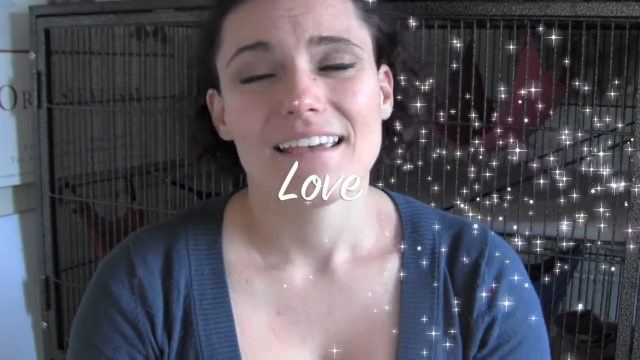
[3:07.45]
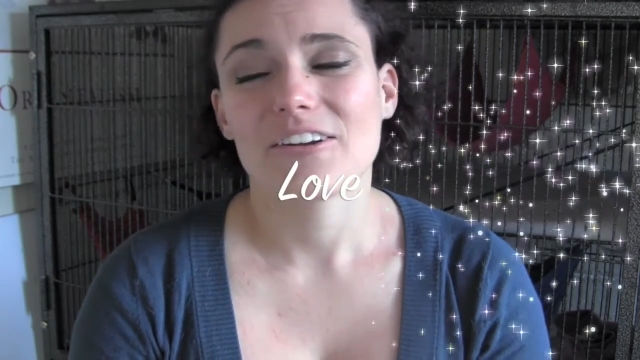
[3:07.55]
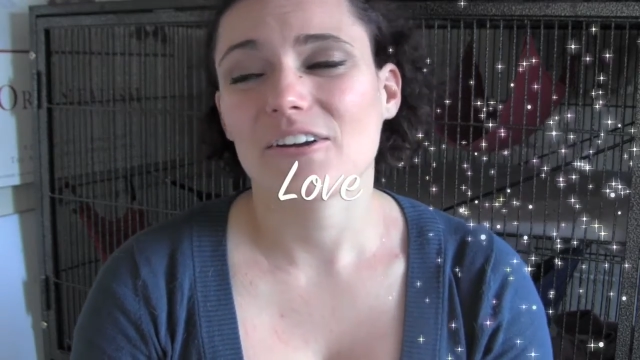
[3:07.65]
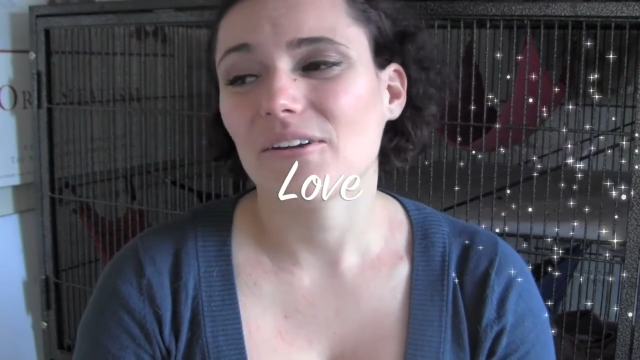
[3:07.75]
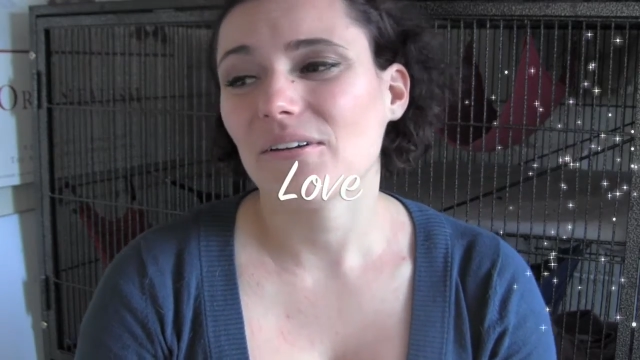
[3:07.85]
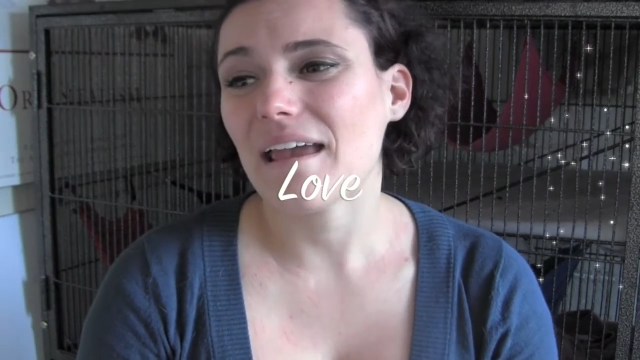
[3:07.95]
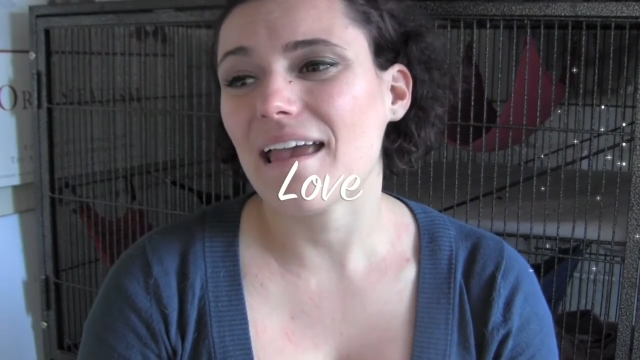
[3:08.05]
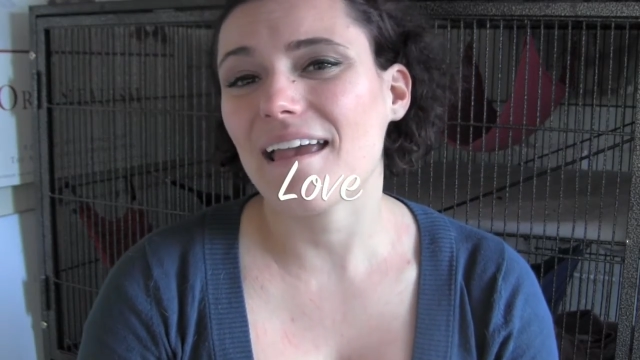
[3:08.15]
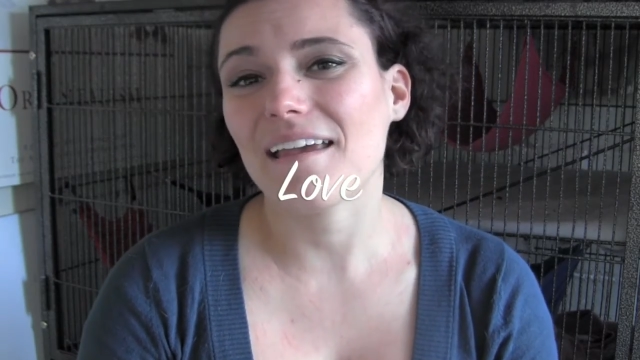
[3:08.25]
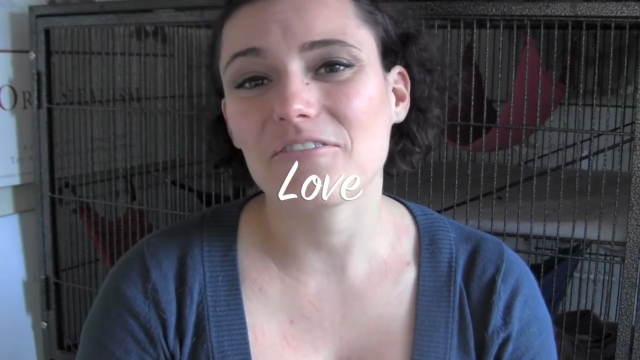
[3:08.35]
You know,
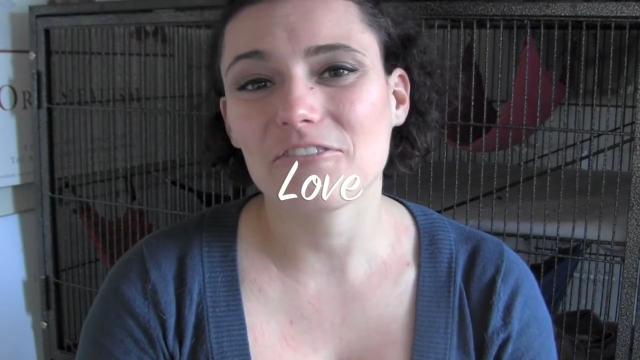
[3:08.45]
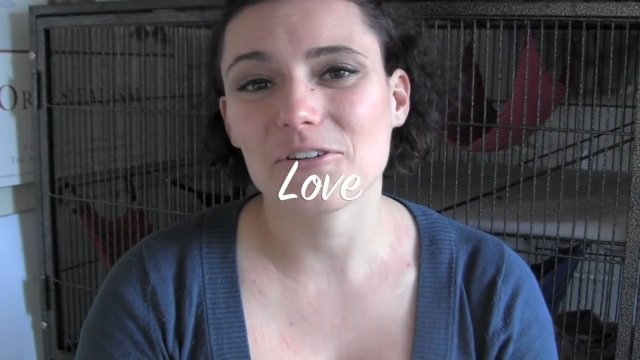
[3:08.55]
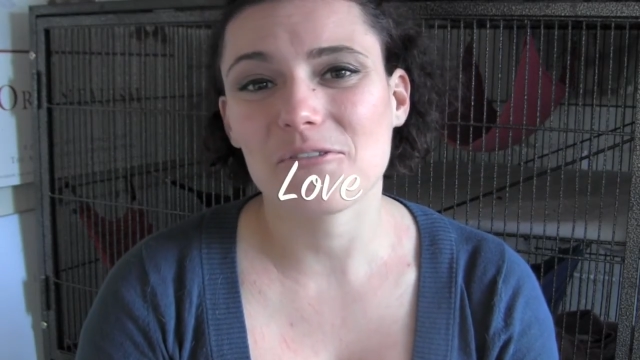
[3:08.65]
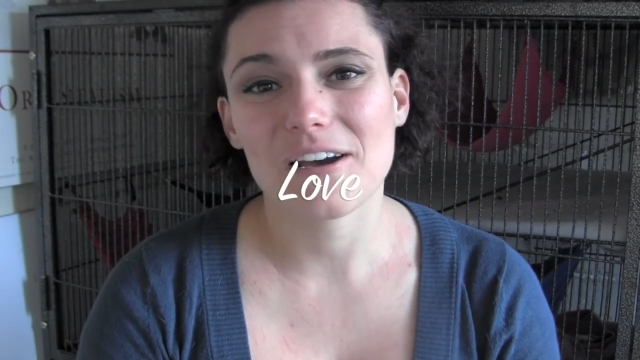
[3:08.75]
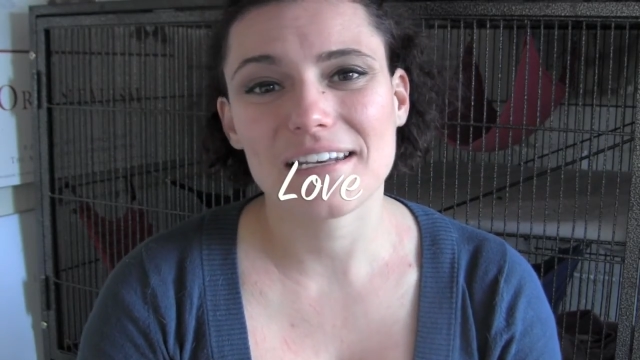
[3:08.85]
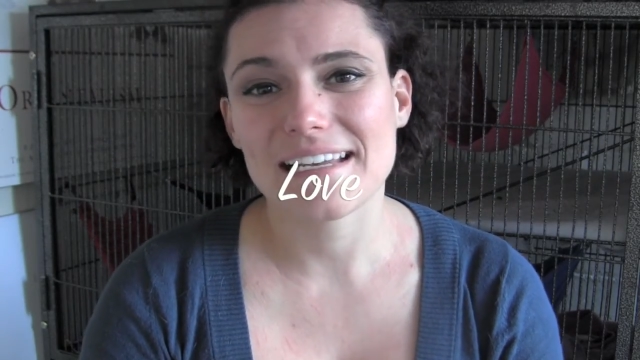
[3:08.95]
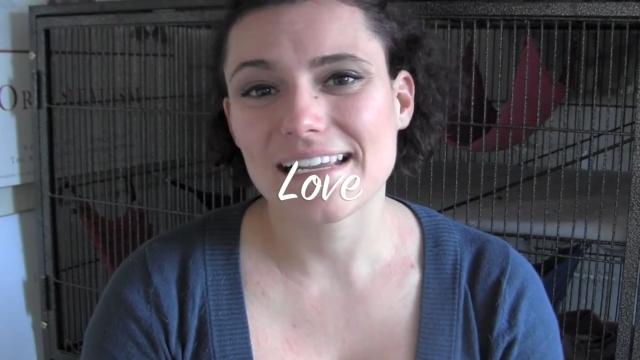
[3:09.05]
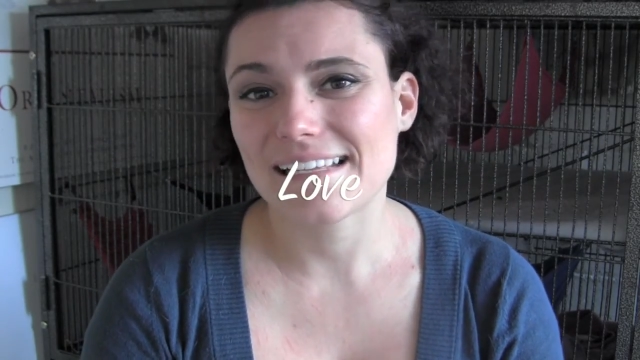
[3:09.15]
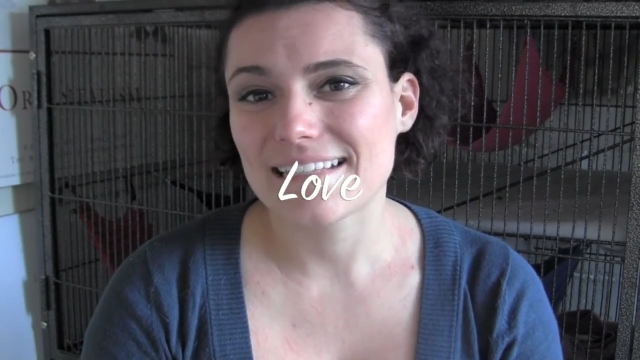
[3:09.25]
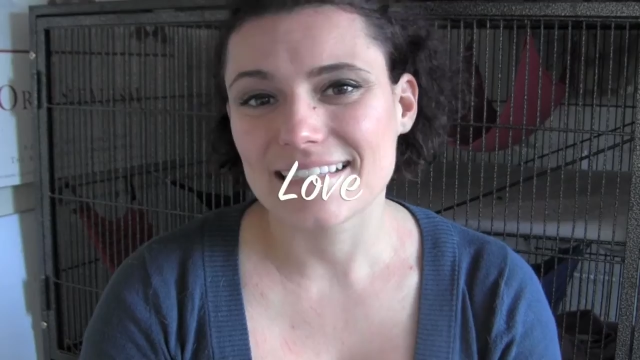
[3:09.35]
everyone
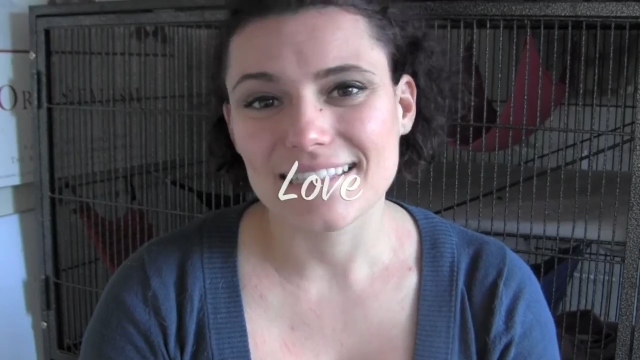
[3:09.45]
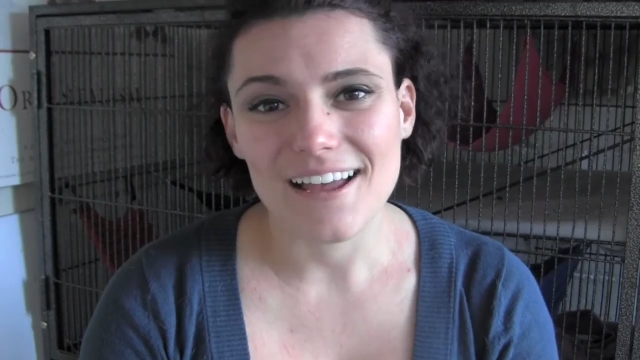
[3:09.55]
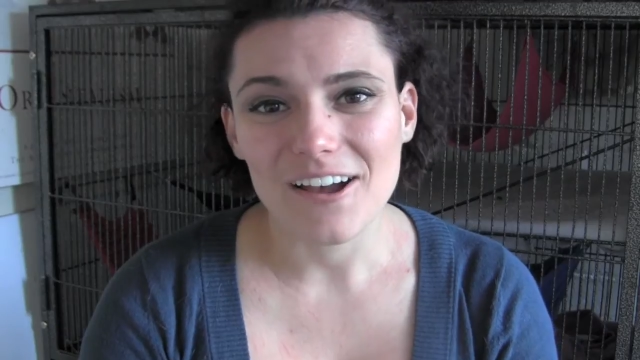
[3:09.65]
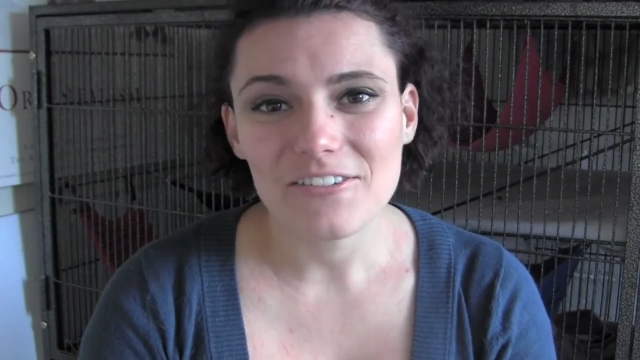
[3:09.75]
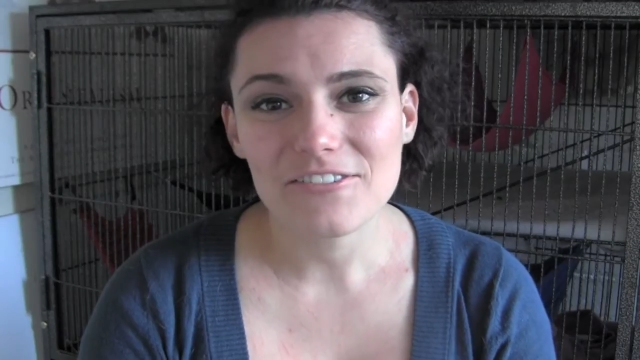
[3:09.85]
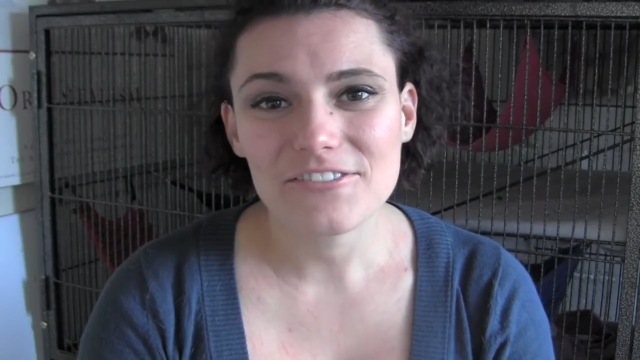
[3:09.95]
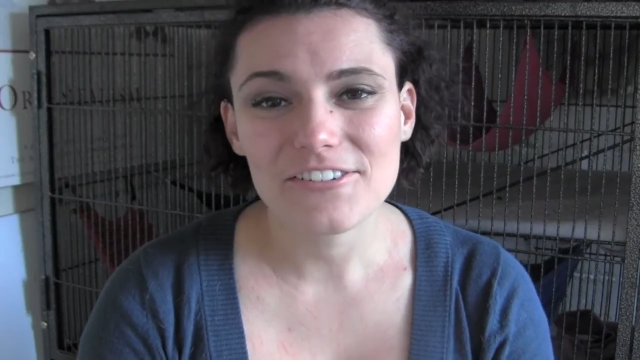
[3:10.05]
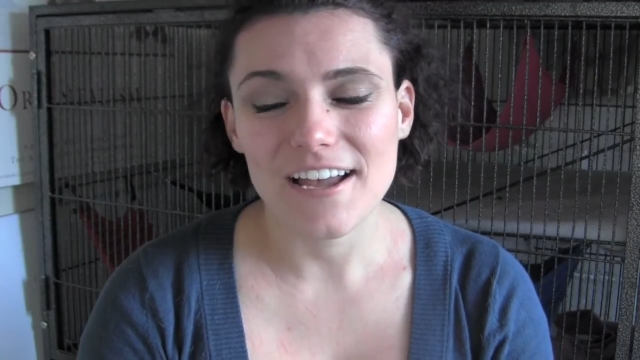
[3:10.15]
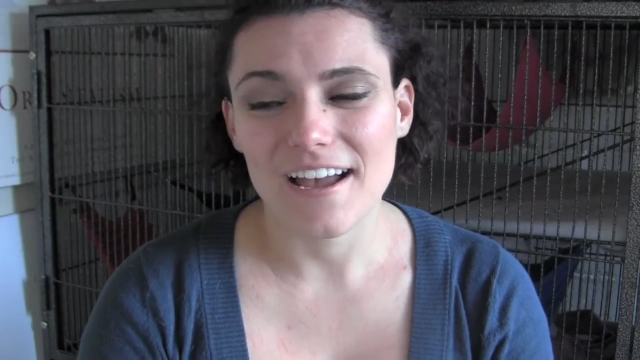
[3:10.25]
needs love,